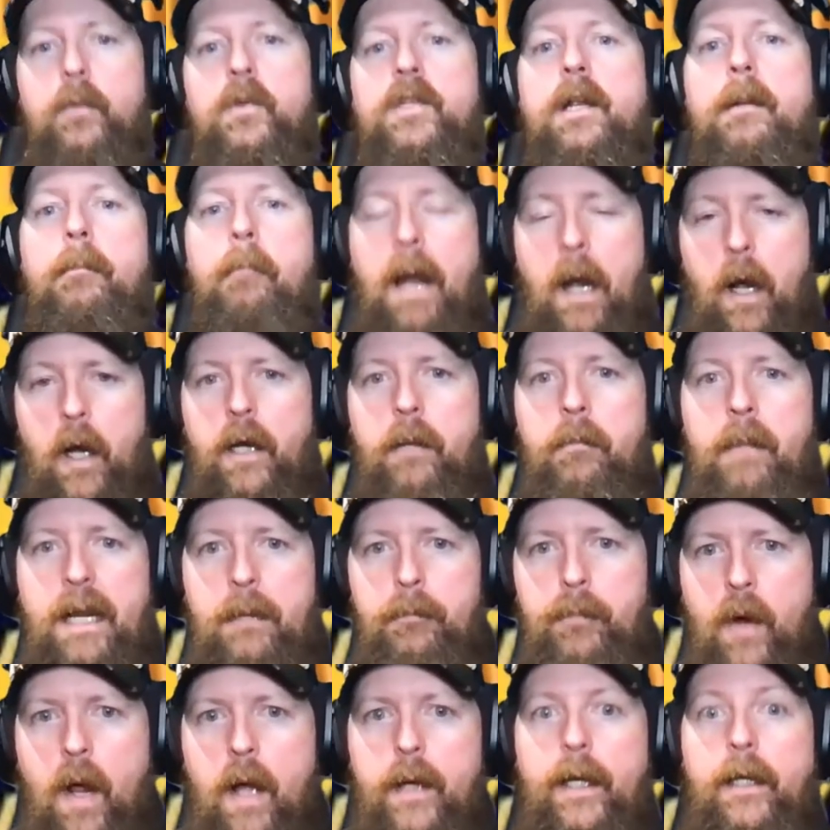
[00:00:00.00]
it was an American
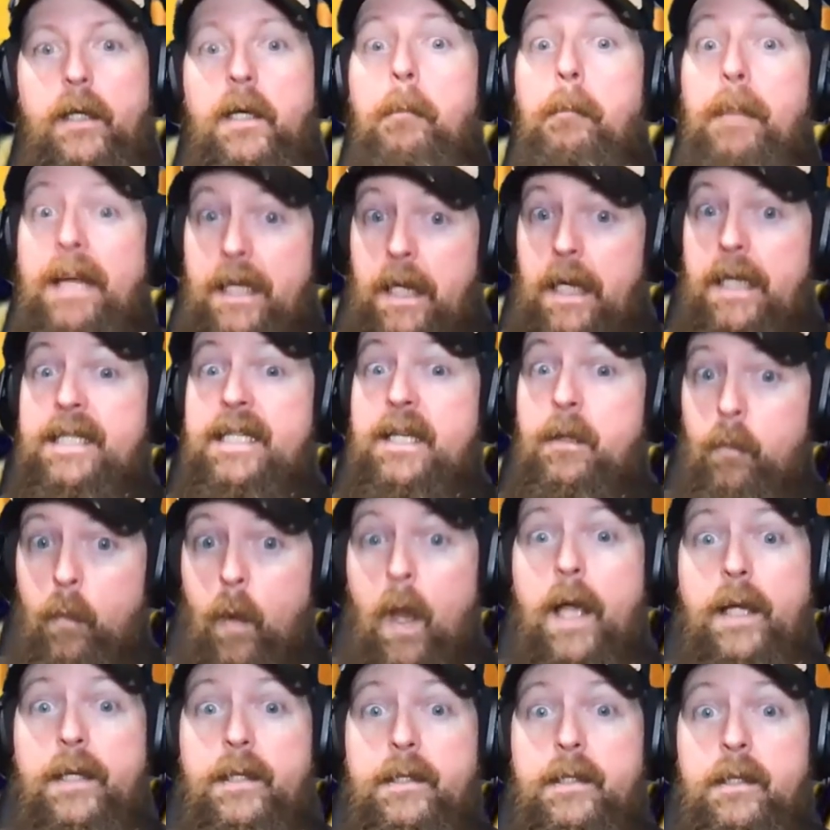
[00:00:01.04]
made product because it
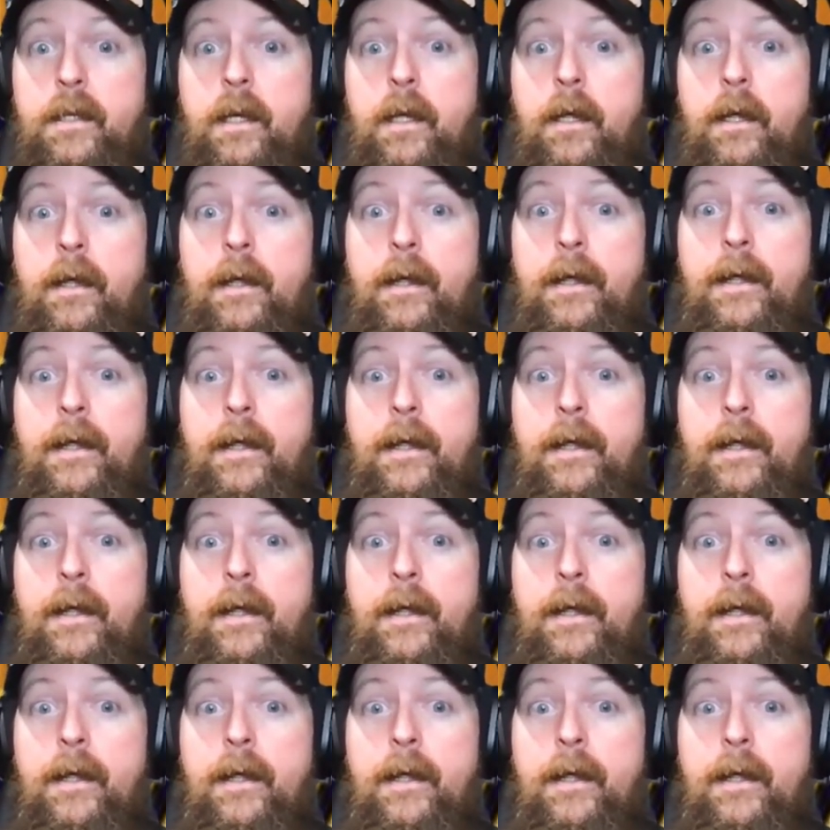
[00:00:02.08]
was.